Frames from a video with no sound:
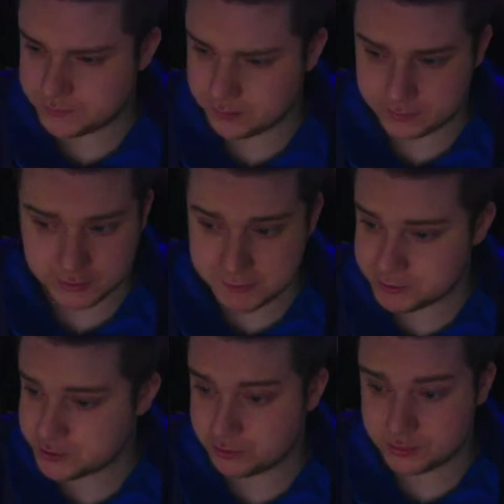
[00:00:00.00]
The
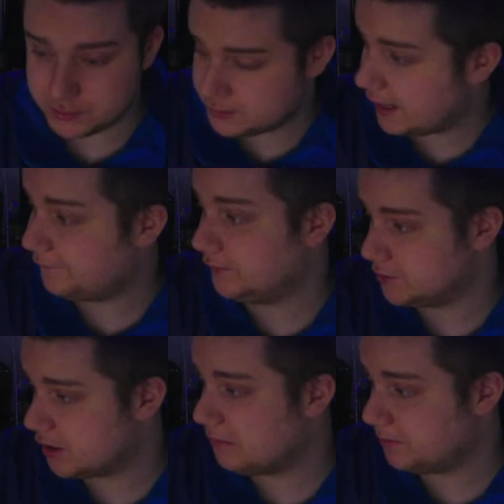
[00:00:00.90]
temperatures are definitely
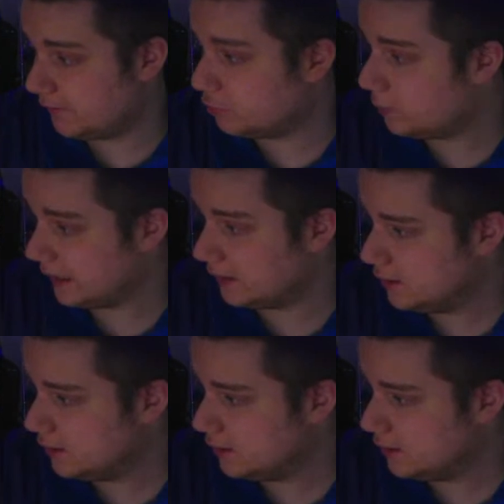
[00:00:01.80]
dropping off quick.